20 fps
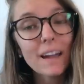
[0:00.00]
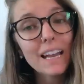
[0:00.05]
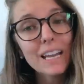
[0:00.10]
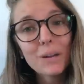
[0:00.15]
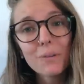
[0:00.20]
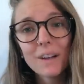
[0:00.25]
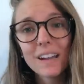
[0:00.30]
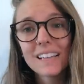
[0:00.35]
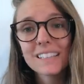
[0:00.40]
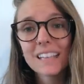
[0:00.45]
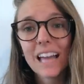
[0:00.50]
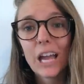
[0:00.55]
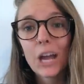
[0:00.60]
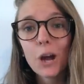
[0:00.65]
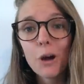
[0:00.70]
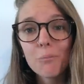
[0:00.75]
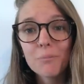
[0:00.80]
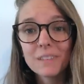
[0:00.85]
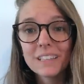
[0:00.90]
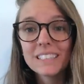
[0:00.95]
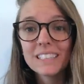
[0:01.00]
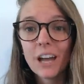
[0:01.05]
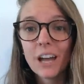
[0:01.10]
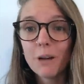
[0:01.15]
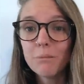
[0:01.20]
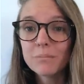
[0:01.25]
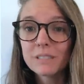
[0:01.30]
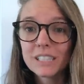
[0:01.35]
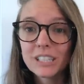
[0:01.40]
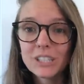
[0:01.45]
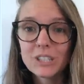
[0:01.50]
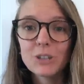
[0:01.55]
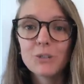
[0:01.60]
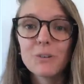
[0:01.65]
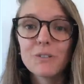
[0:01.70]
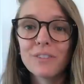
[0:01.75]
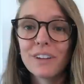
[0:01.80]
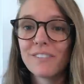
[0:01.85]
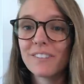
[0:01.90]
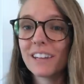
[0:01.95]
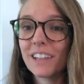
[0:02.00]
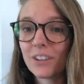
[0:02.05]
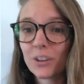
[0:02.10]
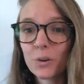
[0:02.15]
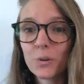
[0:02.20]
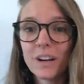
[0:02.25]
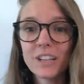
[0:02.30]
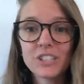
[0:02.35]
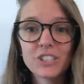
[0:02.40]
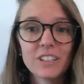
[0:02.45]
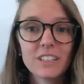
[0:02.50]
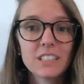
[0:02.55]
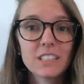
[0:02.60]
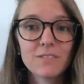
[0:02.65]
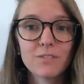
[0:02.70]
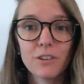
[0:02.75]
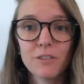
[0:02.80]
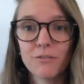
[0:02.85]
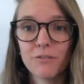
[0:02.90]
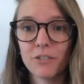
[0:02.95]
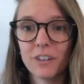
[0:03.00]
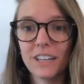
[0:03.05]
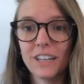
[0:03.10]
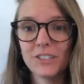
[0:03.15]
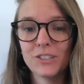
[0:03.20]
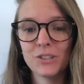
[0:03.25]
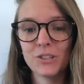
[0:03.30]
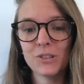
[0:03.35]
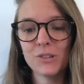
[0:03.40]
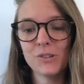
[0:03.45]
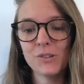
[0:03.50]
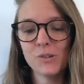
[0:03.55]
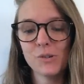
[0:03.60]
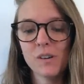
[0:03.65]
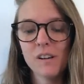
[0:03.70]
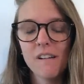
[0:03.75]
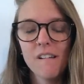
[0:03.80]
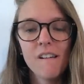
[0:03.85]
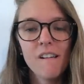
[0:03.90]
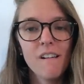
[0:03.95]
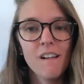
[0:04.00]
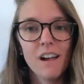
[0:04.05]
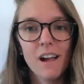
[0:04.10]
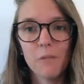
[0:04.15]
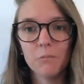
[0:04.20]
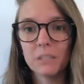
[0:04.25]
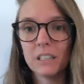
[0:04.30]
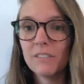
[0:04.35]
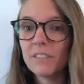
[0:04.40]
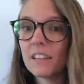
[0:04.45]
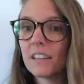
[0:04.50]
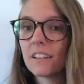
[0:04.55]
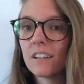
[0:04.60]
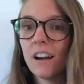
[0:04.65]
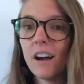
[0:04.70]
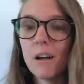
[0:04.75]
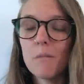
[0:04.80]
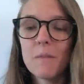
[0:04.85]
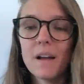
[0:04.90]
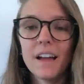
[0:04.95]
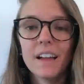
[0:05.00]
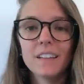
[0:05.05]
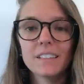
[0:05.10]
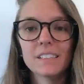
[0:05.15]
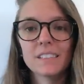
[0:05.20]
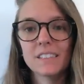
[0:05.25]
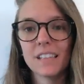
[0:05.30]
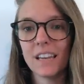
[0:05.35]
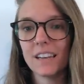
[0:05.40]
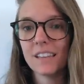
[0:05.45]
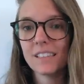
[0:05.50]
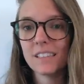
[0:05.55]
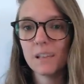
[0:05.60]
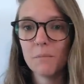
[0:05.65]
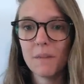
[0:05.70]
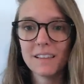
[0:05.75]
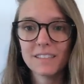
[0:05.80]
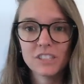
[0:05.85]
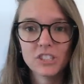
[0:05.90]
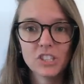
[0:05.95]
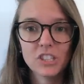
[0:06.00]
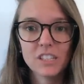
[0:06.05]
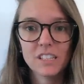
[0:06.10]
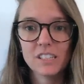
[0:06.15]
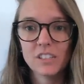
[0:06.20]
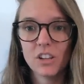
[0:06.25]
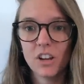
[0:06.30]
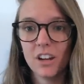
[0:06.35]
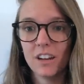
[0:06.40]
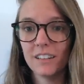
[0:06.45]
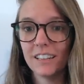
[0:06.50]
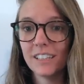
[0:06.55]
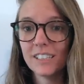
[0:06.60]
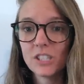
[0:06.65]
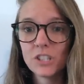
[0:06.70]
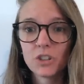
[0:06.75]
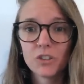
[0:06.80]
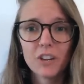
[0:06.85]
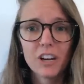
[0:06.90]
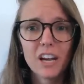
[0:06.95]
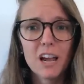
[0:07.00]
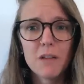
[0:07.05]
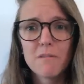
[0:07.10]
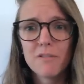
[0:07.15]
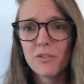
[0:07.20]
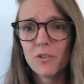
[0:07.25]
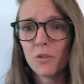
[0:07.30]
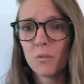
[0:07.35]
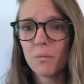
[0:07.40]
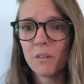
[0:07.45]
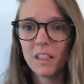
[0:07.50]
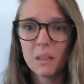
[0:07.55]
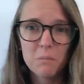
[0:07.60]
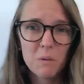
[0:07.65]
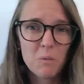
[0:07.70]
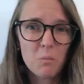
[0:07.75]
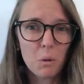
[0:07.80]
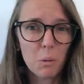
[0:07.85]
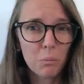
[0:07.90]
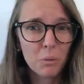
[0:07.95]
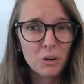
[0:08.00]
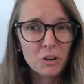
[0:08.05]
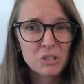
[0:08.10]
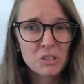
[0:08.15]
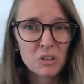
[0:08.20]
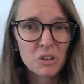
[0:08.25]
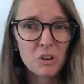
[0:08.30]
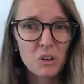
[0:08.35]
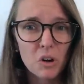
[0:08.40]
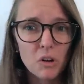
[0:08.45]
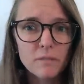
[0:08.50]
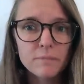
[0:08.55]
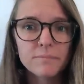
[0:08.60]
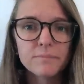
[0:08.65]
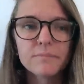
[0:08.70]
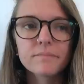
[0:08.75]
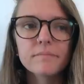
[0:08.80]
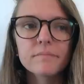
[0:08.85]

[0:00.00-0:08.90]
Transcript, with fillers: but anyways, I hope this helped you. If you have any other questions, feel free to um, leave it in the comments, send us some messages on Instagram if you're a little bit more personal